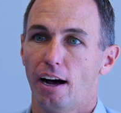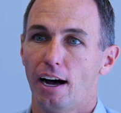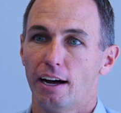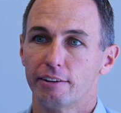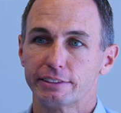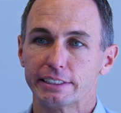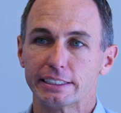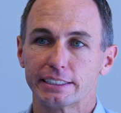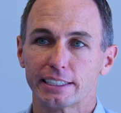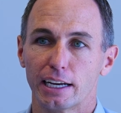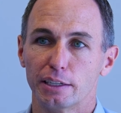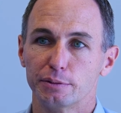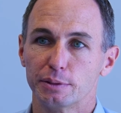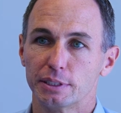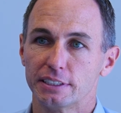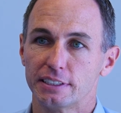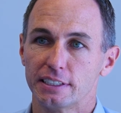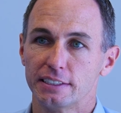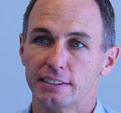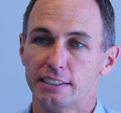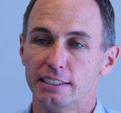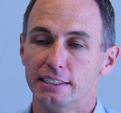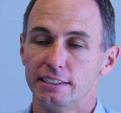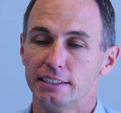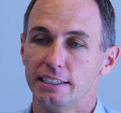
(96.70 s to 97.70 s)
Oftentimes it's
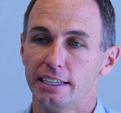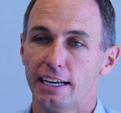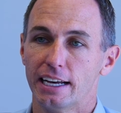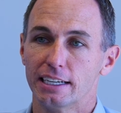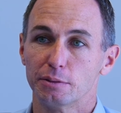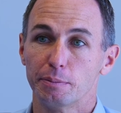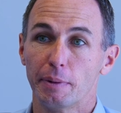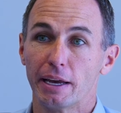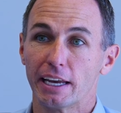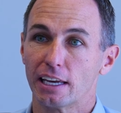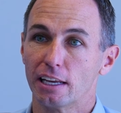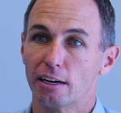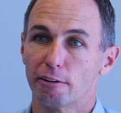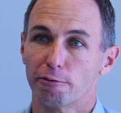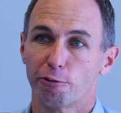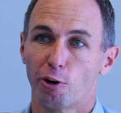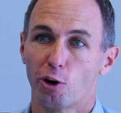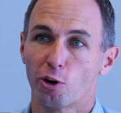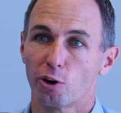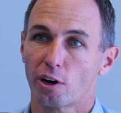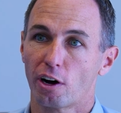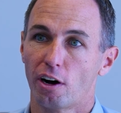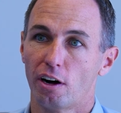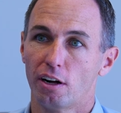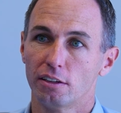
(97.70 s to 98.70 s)
as easy as making a
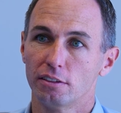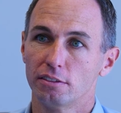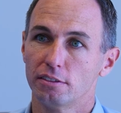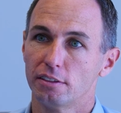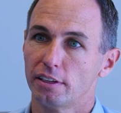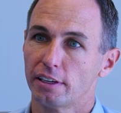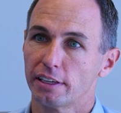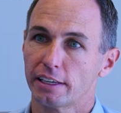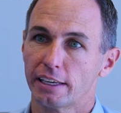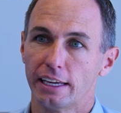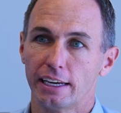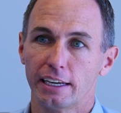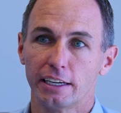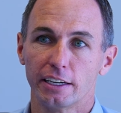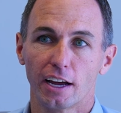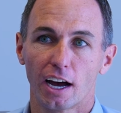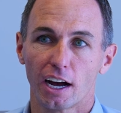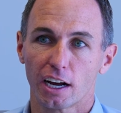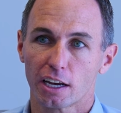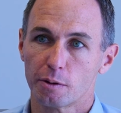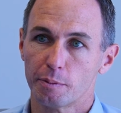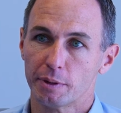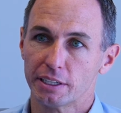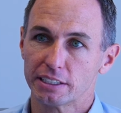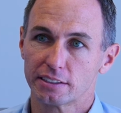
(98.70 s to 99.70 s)
phone call, getting
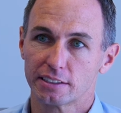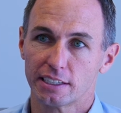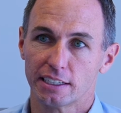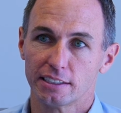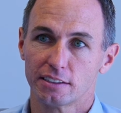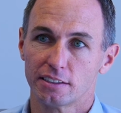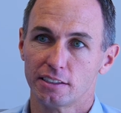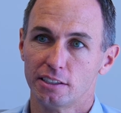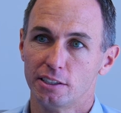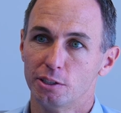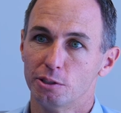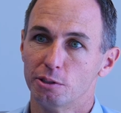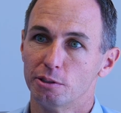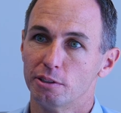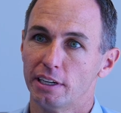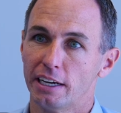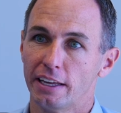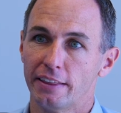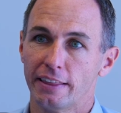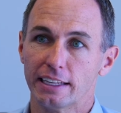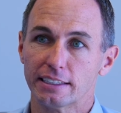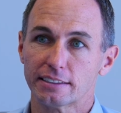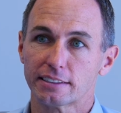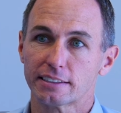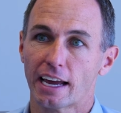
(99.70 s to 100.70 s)
documents sent to you,
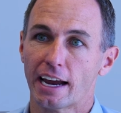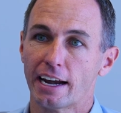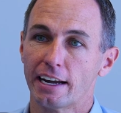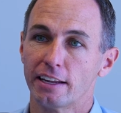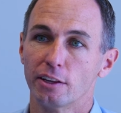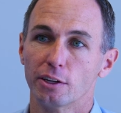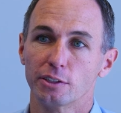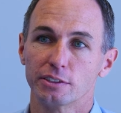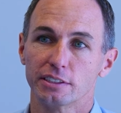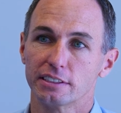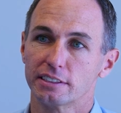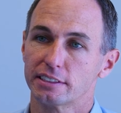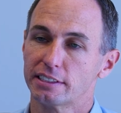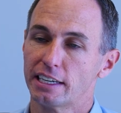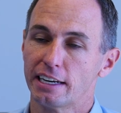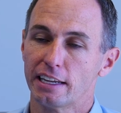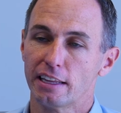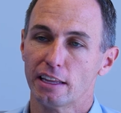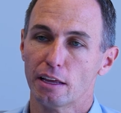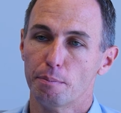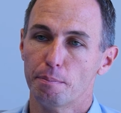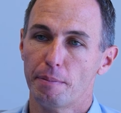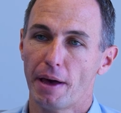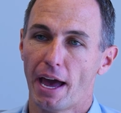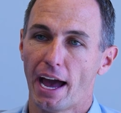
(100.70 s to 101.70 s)
and then signing those and sending
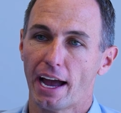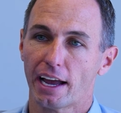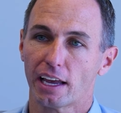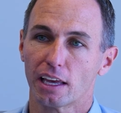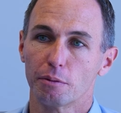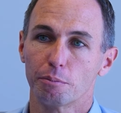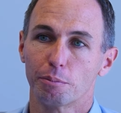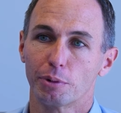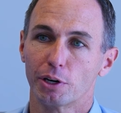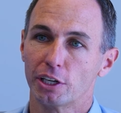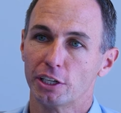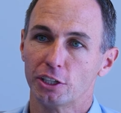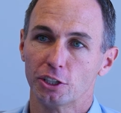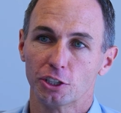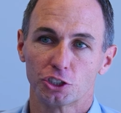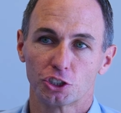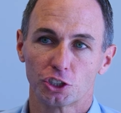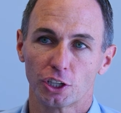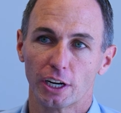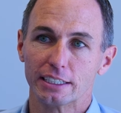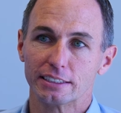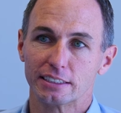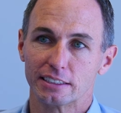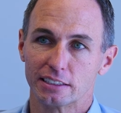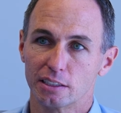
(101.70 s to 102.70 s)
them back and putting your
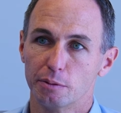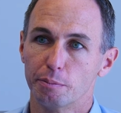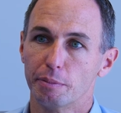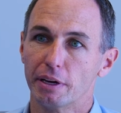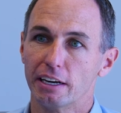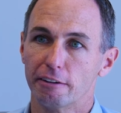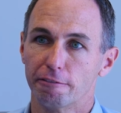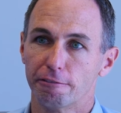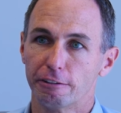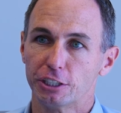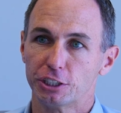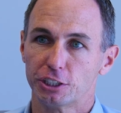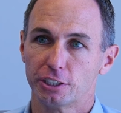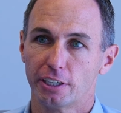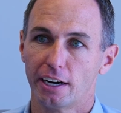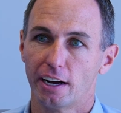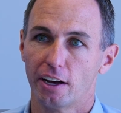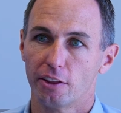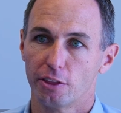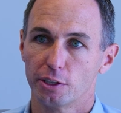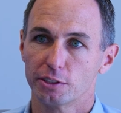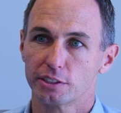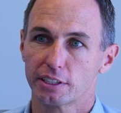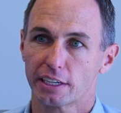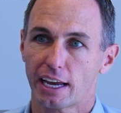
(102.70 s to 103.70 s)
trust as a beneficiary
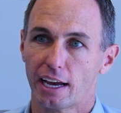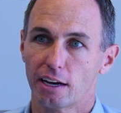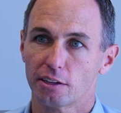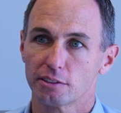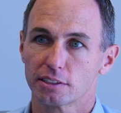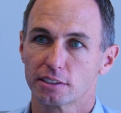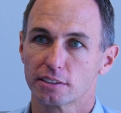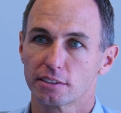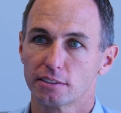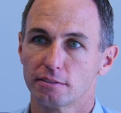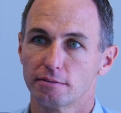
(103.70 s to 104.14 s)
on those accounts.